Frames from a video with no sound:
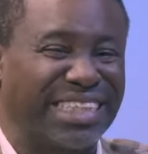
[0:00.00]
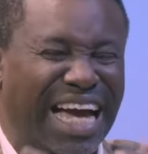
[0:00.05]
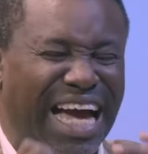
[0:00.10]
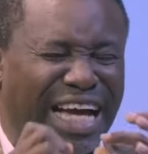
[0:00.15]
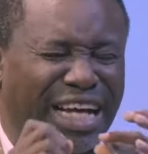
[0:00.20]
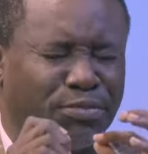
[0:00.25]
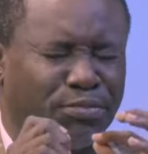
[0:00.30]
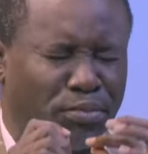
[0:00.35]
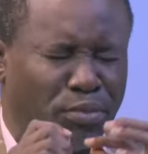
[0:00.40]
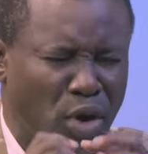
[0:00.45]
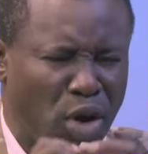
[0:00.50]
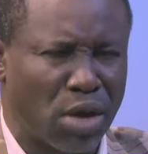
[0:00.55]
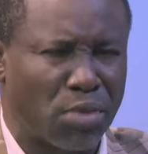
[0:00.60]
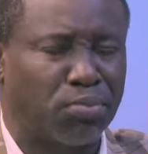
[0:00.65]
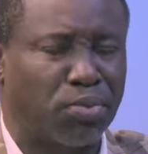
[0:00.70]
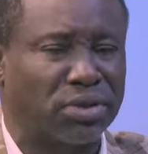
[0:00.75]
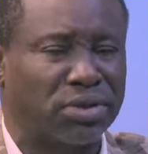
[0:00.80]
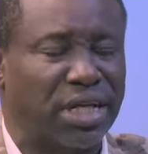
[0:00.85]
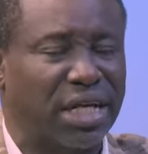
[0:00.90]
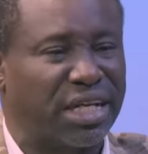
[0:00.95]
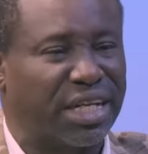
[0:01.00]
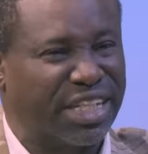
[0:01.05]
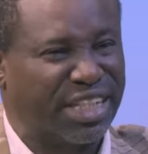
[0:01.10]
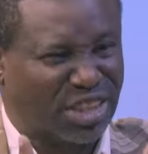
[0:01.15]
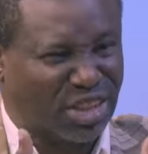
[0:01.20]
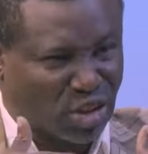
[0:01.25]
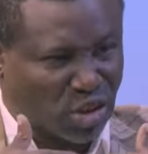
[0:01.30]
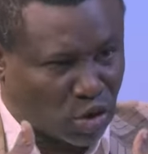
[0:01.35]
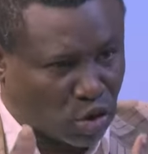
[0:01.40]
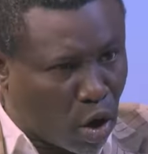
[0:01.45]
and more importantly,
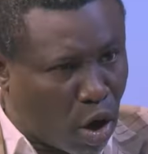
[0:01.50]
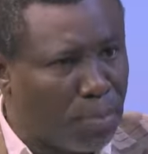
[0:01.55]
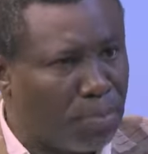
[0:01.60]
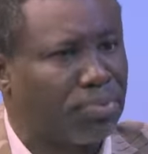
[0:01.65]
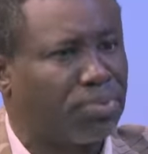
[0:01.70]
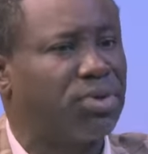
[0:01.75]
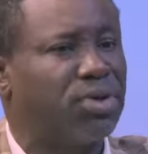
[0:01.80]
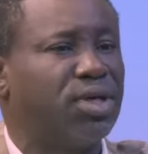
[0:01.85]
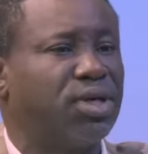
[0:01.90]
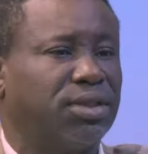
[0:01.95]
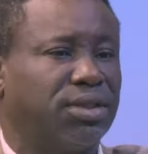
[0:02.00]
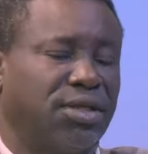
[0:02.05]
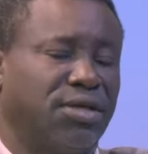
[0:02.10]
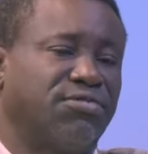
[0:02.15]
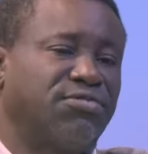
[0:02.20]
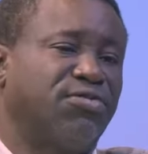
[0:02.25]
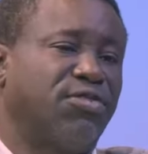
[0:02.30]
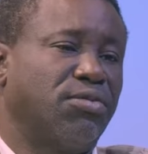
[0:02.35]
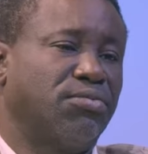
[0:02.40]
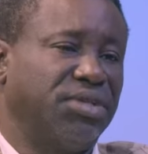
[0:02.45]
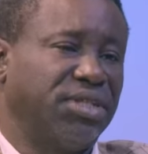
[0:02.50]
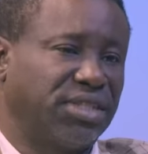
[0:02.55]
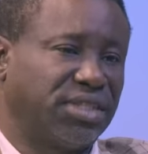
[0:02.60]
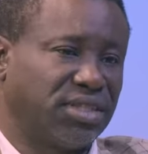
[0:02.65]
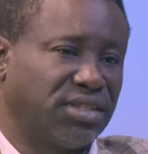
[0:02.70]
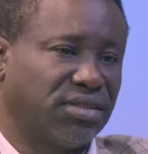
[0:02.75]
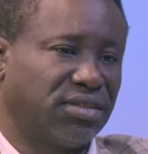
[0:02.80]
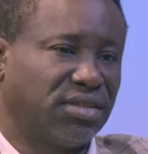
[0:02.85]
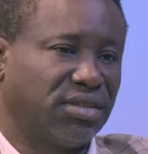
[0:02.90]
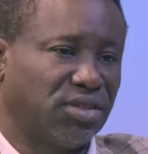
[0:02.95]
stop the vomiting.
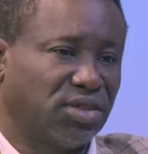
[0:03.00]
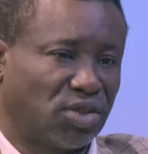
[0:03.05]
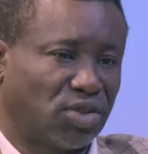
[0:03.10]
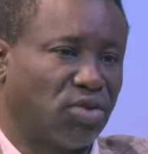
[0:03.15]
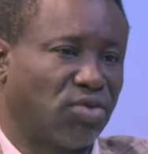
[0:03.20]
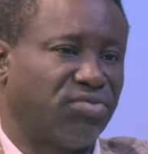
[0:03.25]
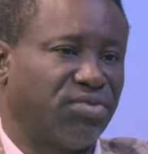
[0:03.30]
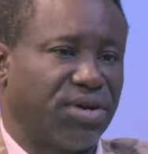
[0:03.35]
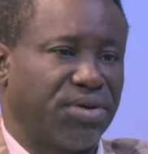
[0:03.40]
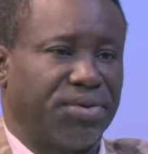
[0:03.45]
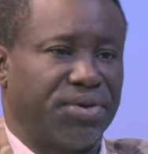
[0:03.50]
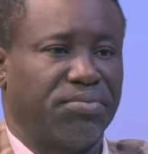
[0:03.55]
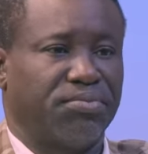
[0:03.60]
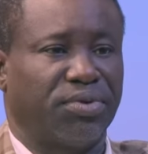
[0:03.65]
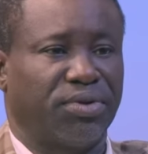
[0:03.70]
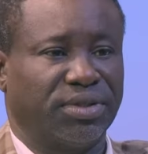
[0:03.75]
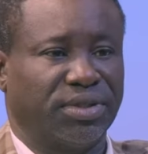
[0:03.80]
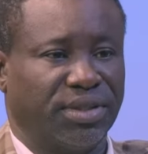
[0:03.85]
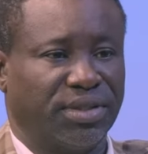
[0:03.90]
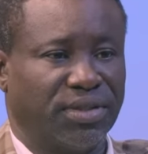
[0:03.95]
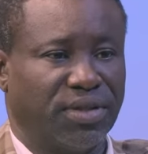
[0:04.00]
So very important.